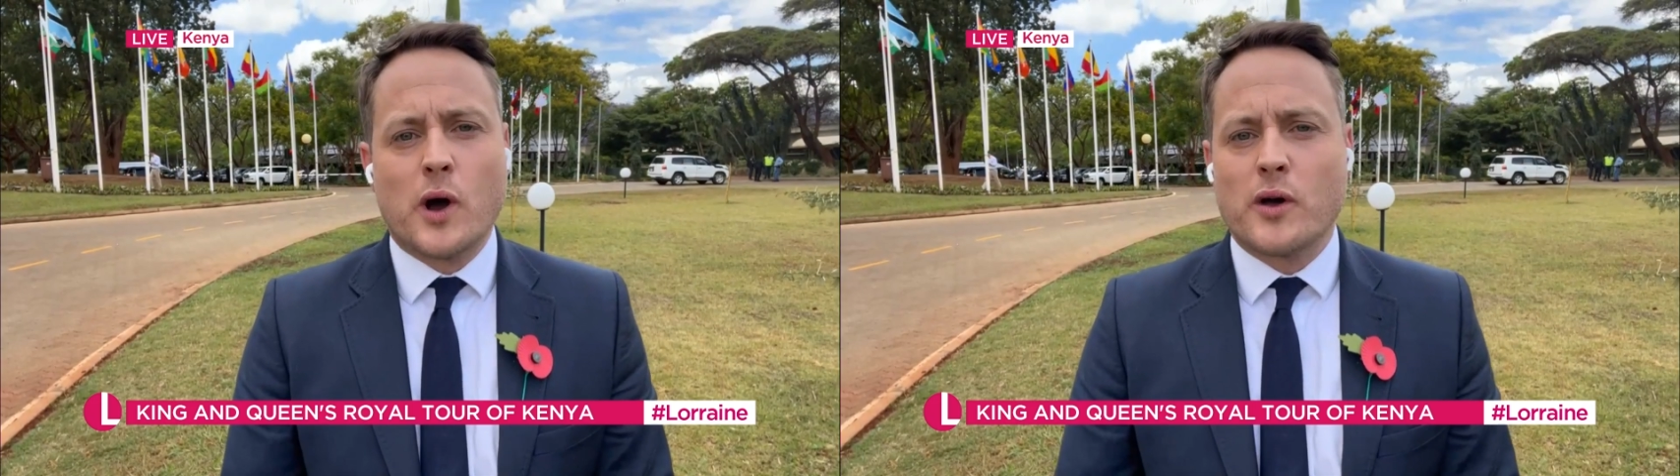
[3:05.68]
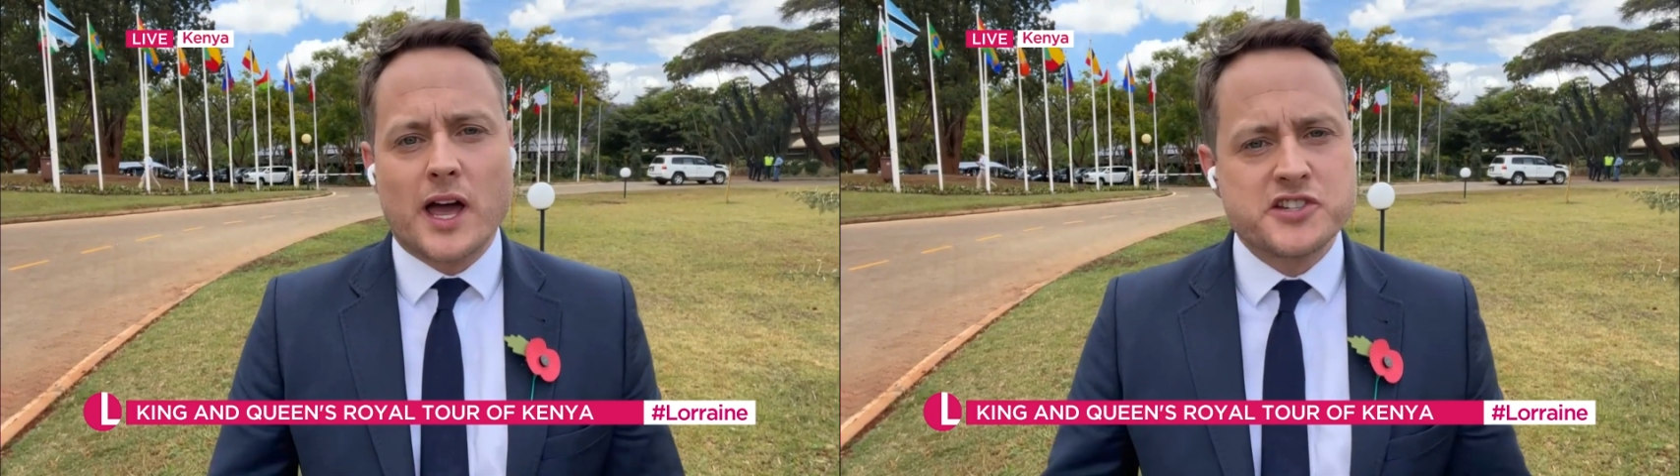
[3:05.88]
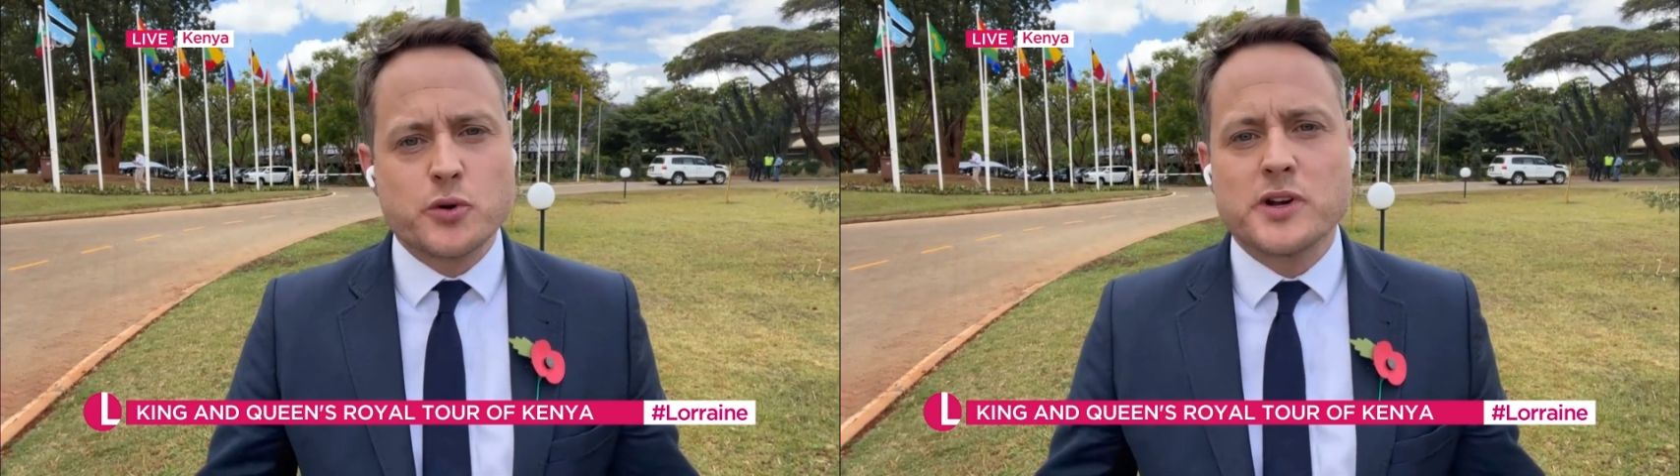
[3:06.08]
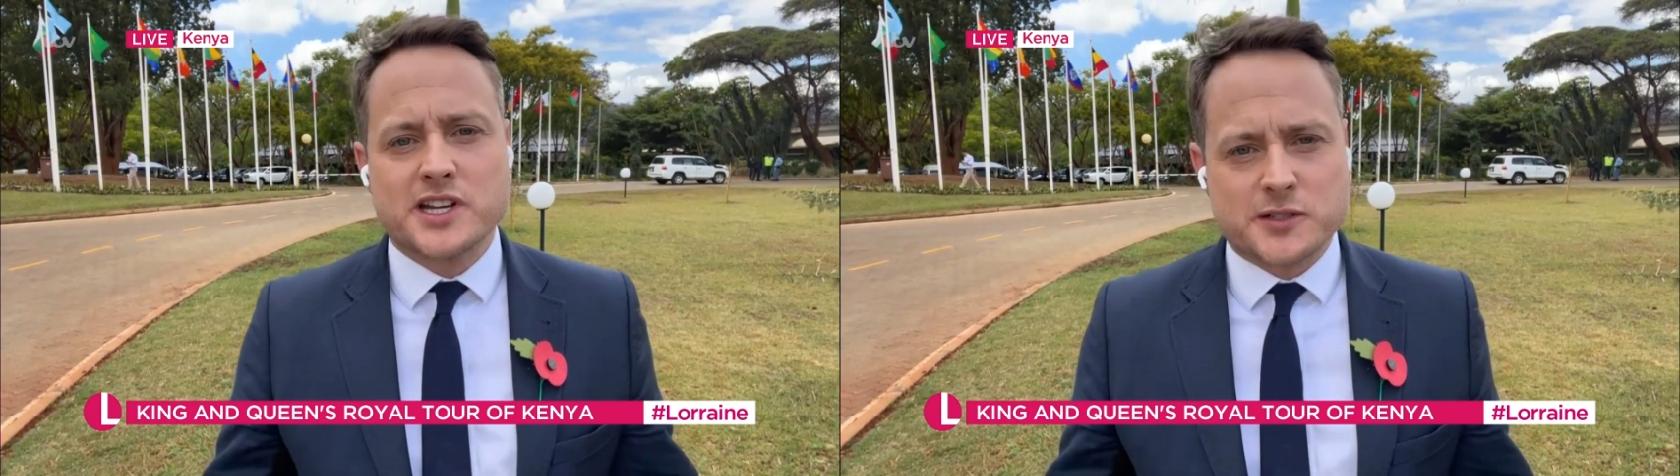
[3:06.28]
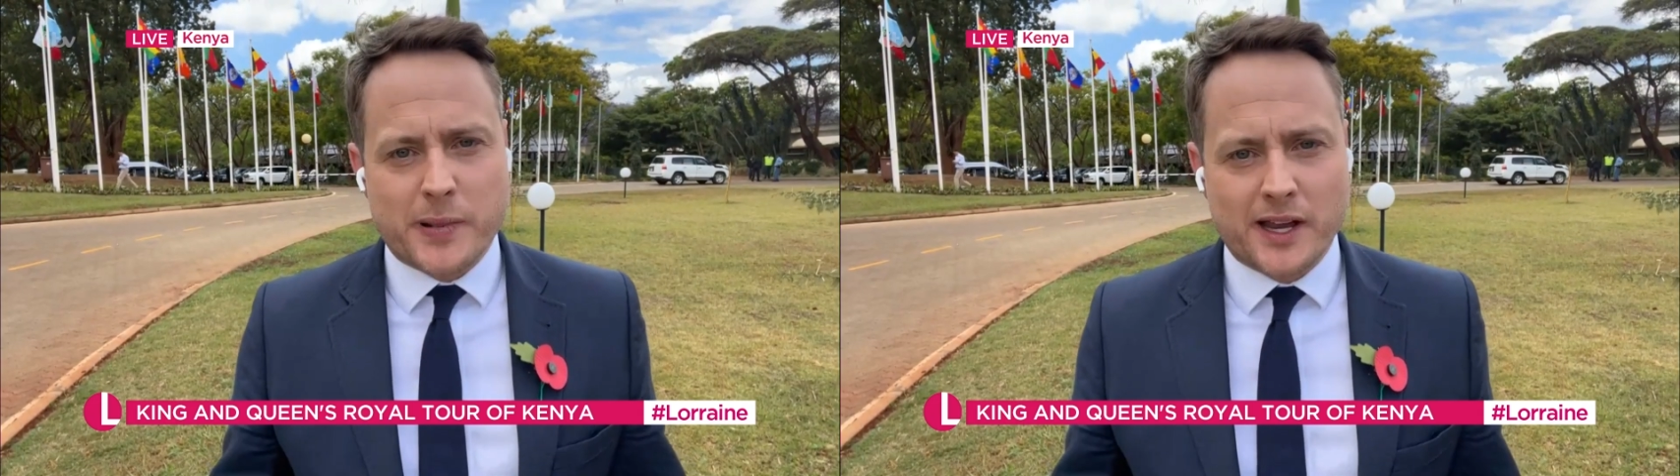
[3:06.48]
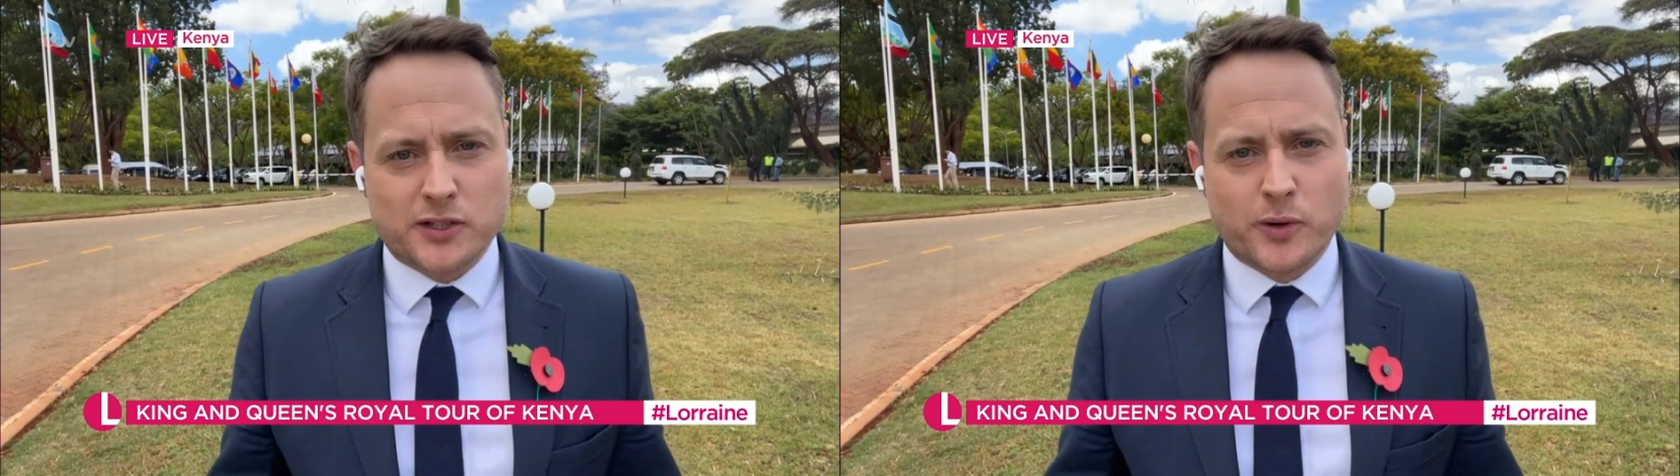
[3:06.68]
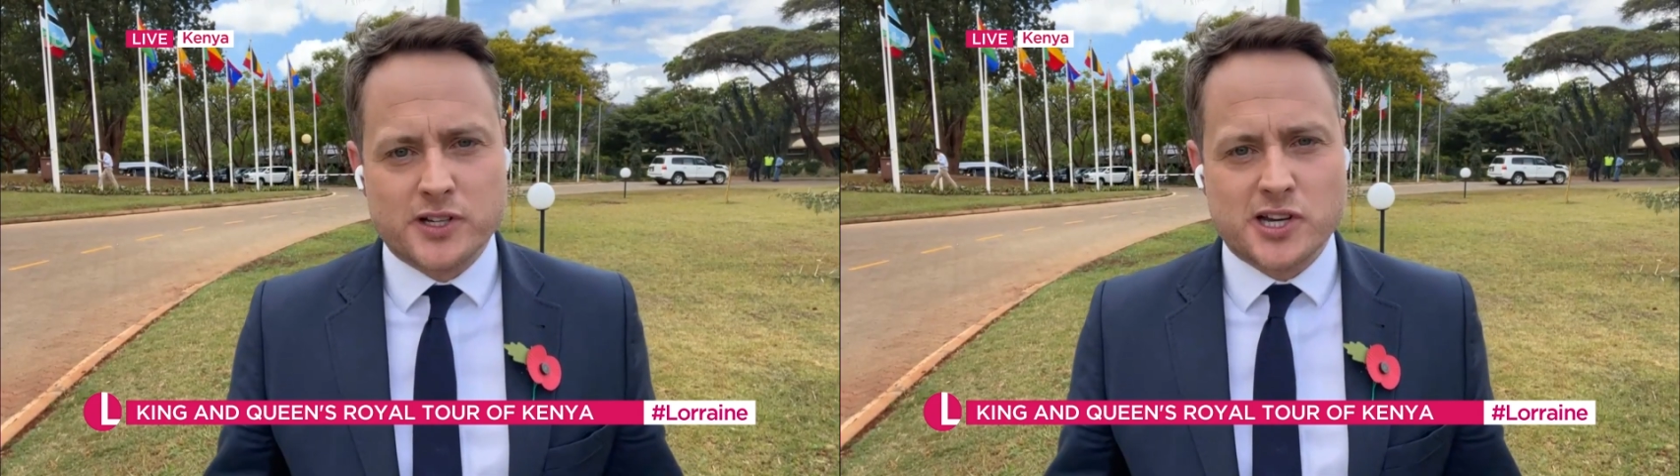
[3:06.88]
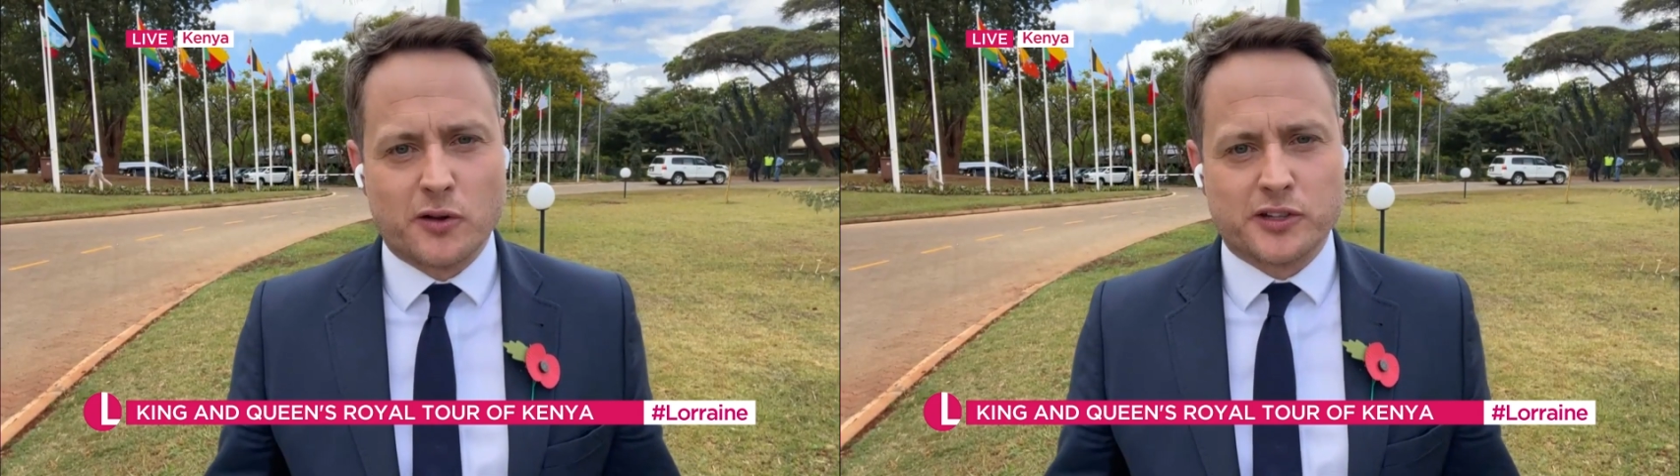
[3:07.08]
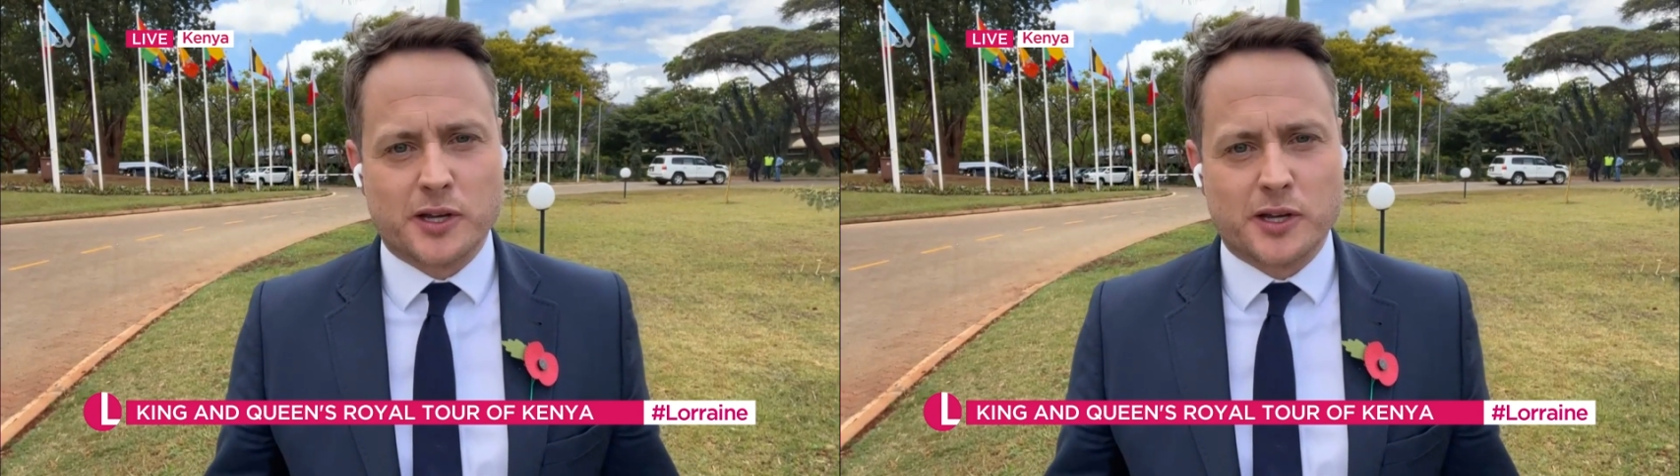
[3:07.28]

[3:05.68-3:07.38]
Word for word: Well, as you would expect when Charles